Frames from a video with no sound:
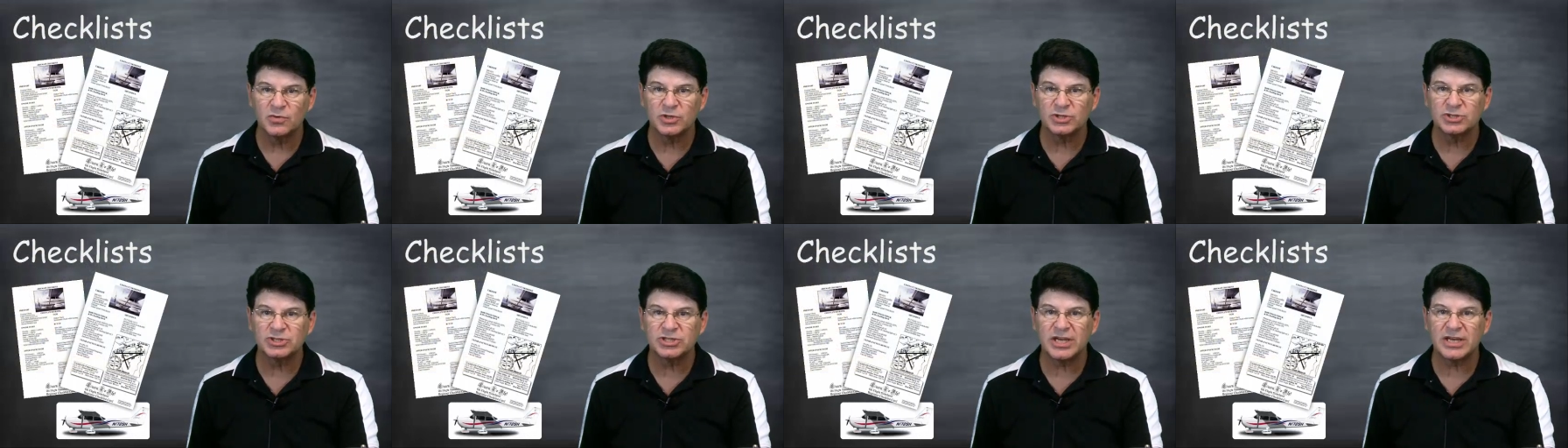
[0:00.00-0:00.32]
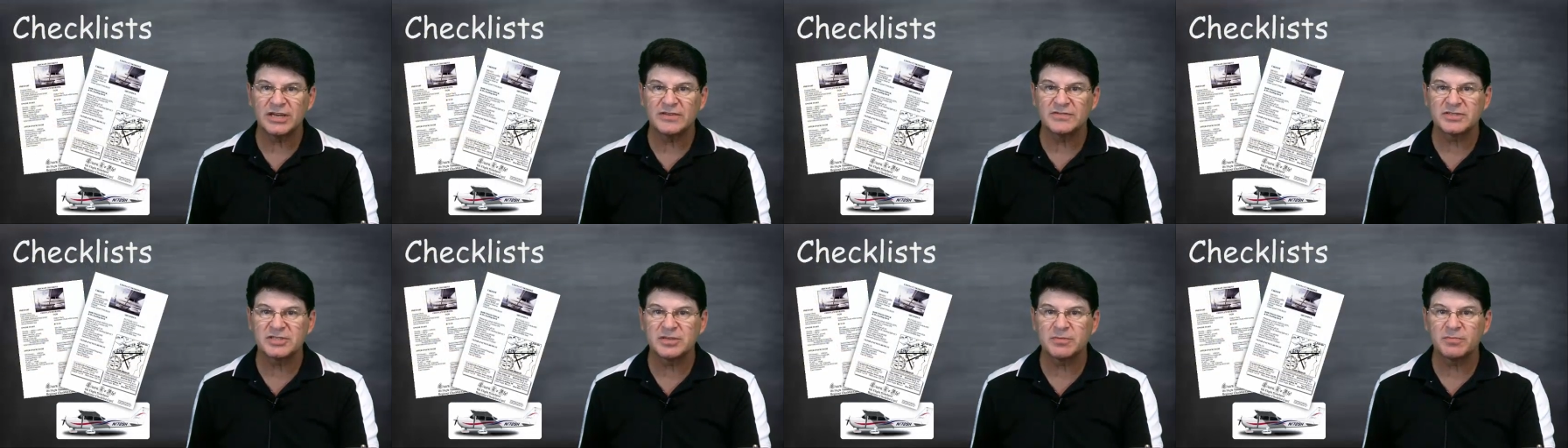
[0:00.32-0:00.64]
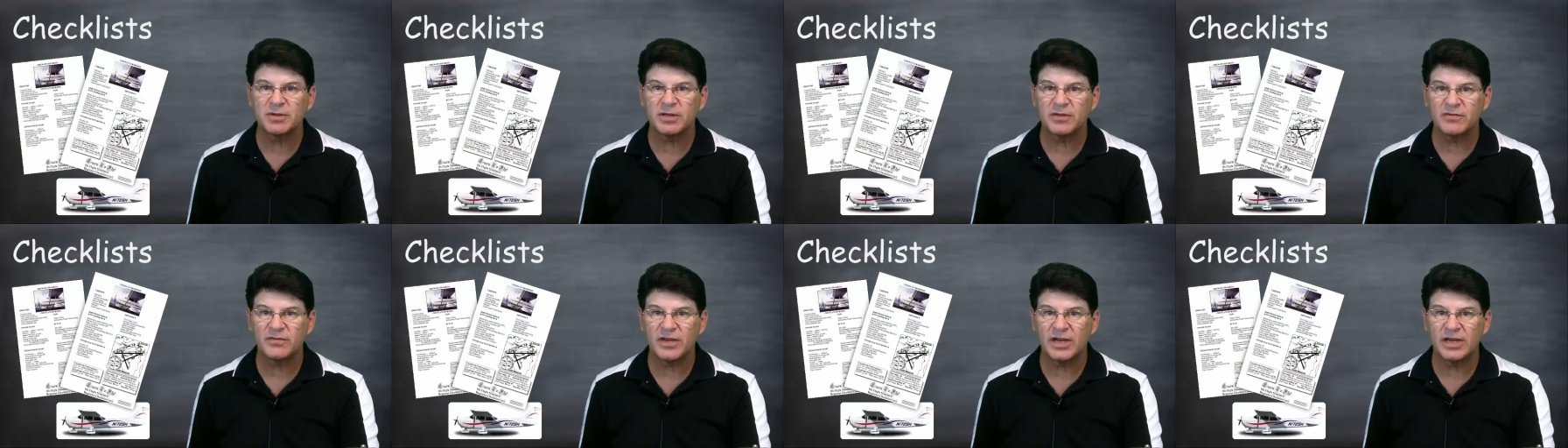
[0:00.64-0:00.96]
which I have
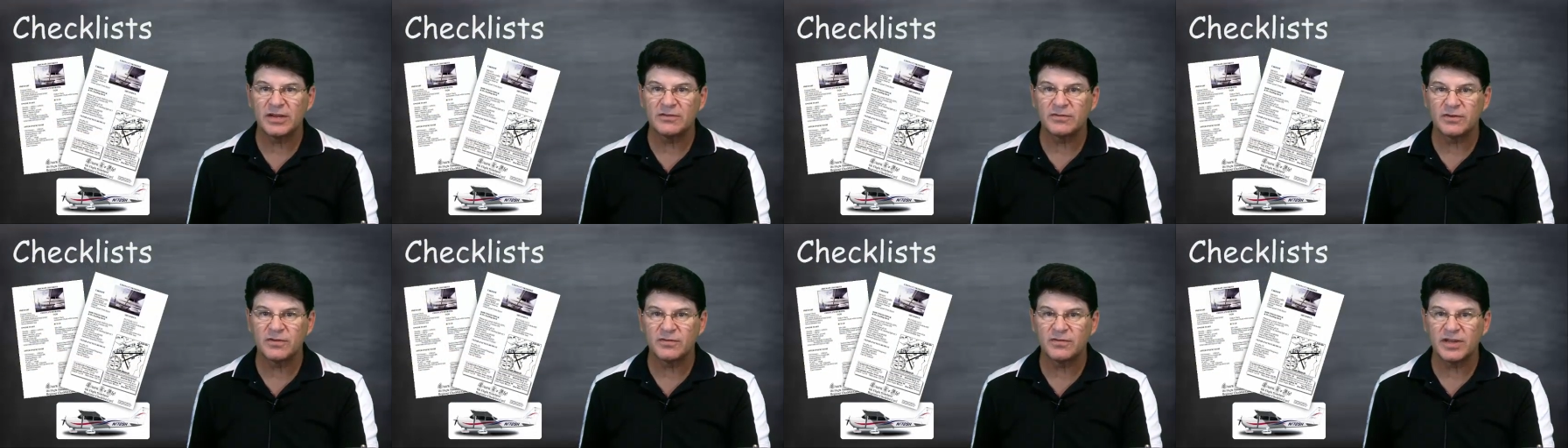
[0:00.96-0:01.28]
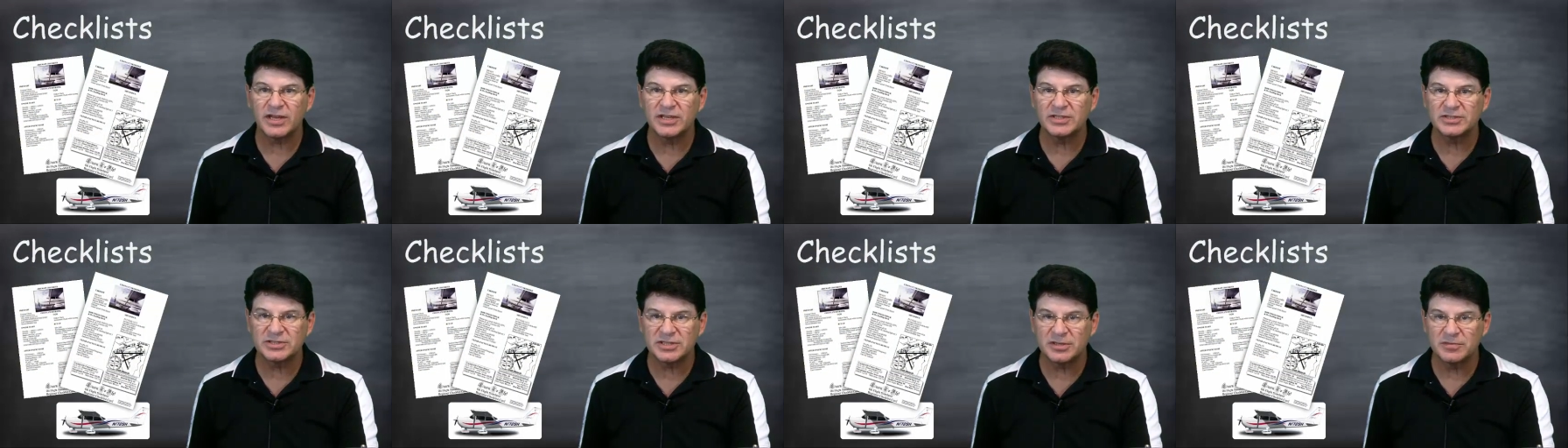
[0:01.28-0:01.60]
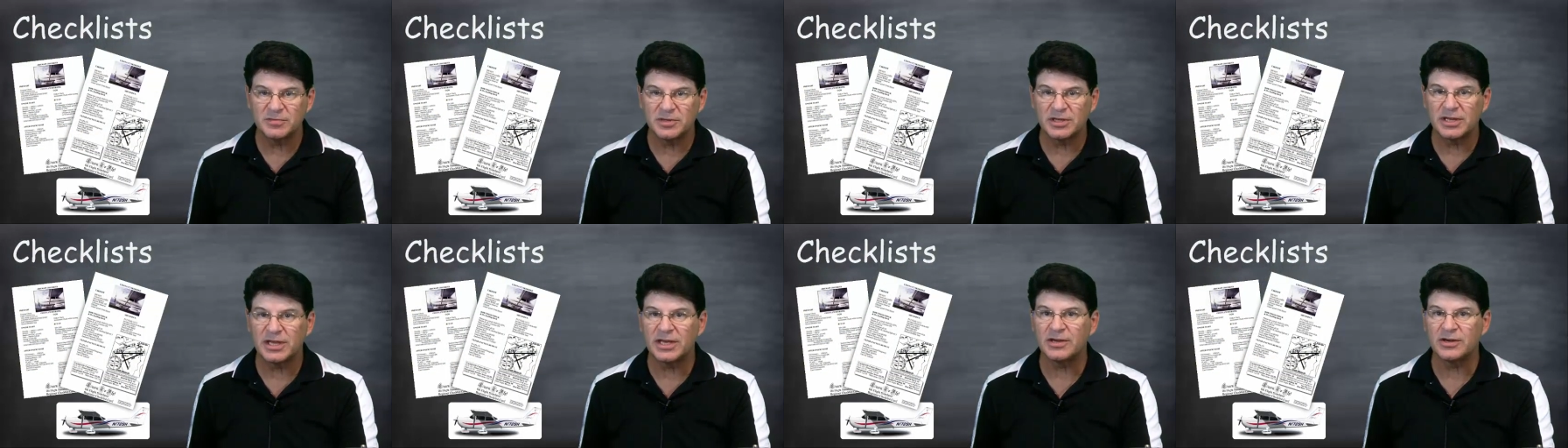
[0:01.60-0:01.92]
simplified for Flight
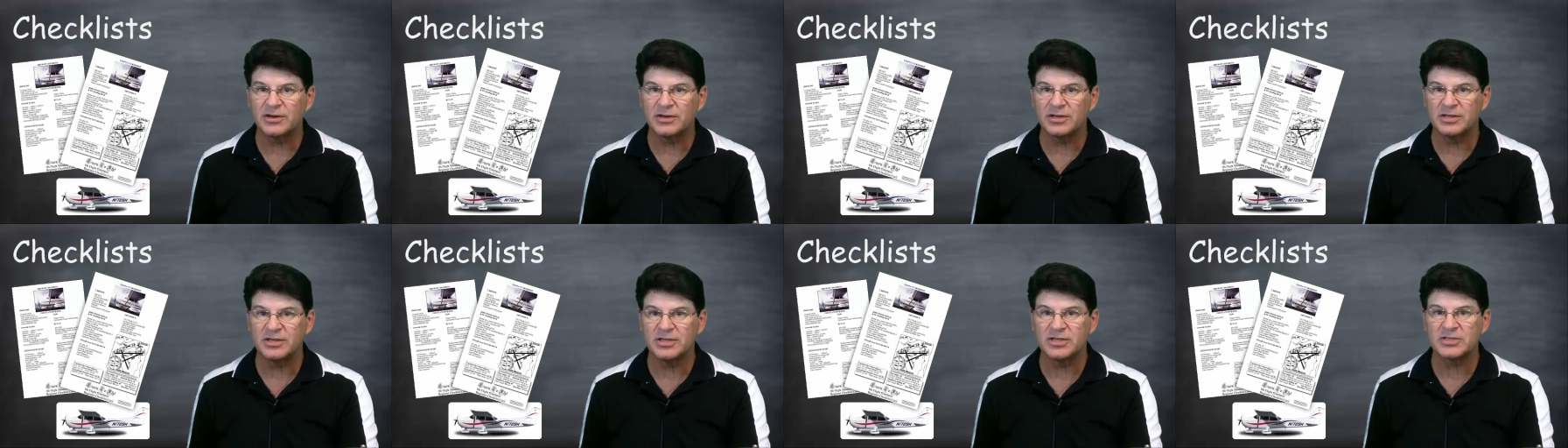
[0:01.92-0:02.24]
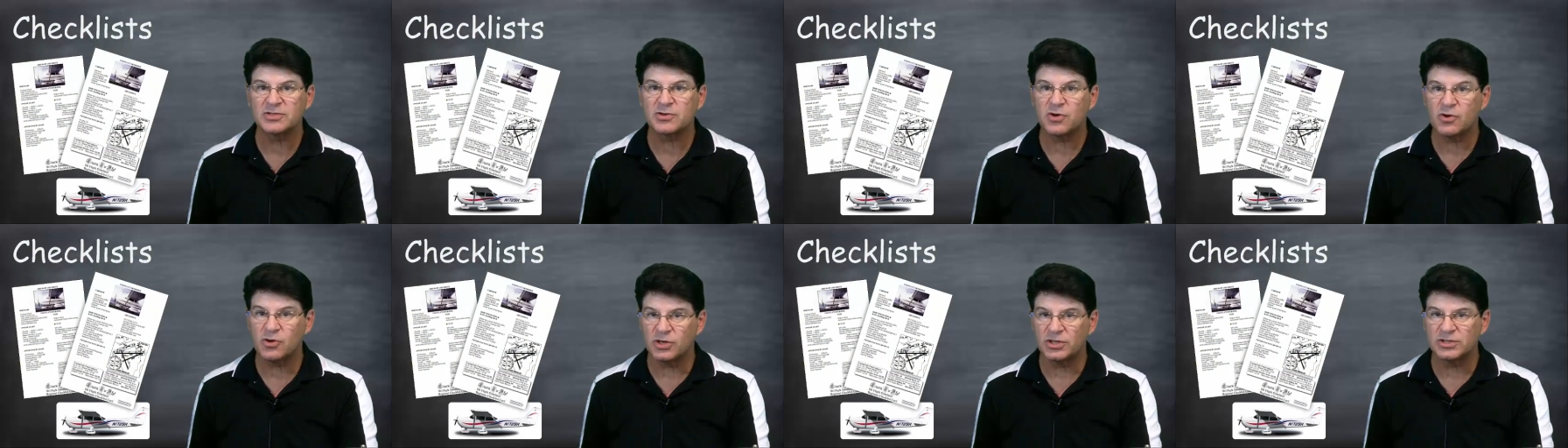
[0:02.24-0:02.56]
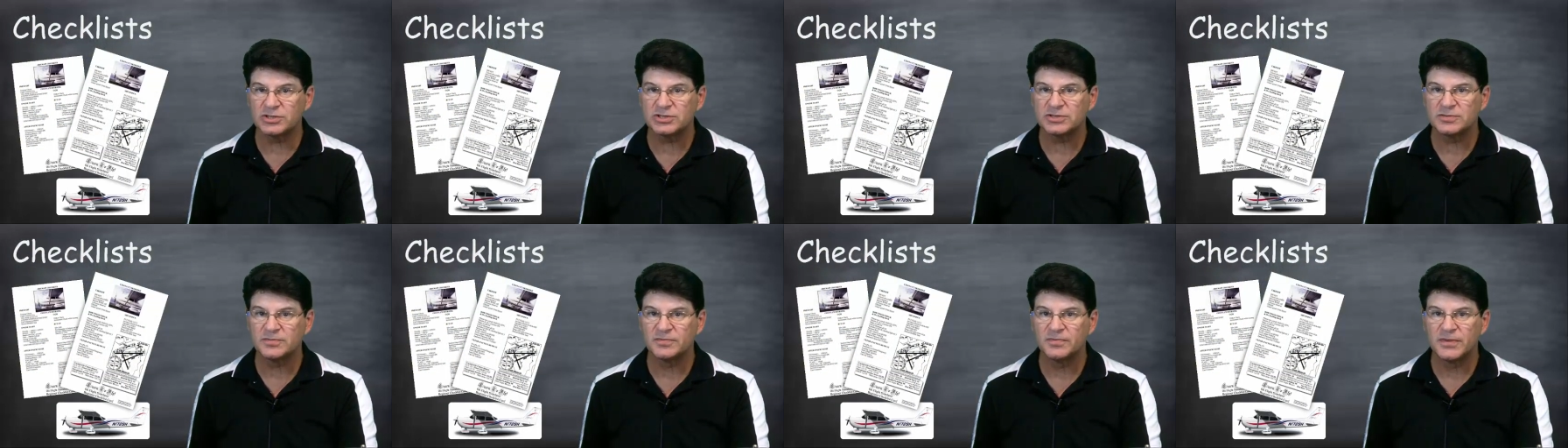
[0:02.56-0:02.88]
Simulator in this
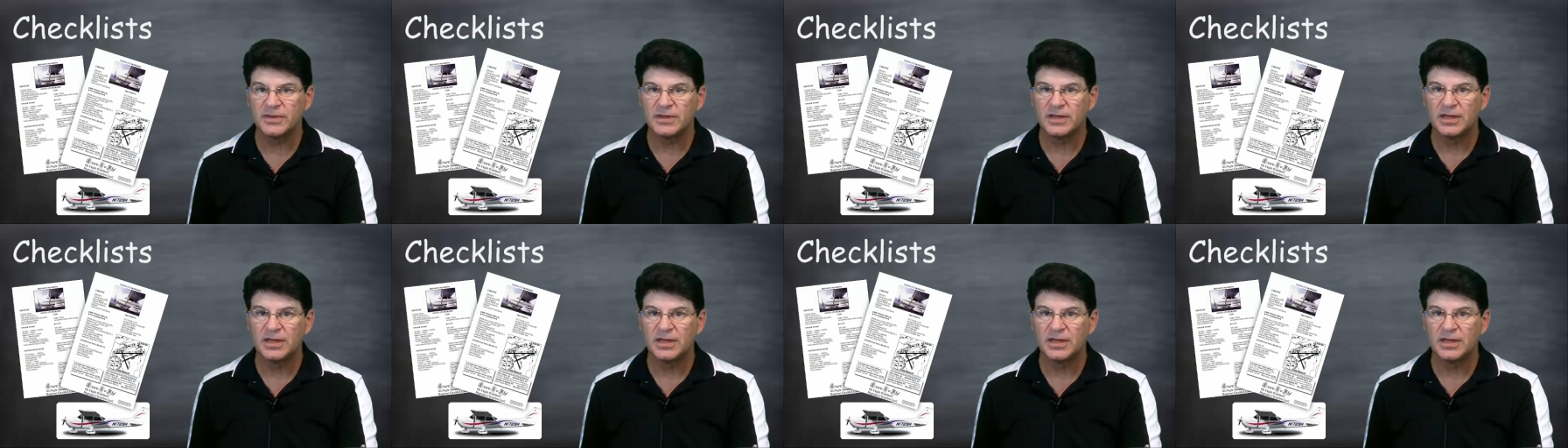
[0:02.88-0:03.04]
course,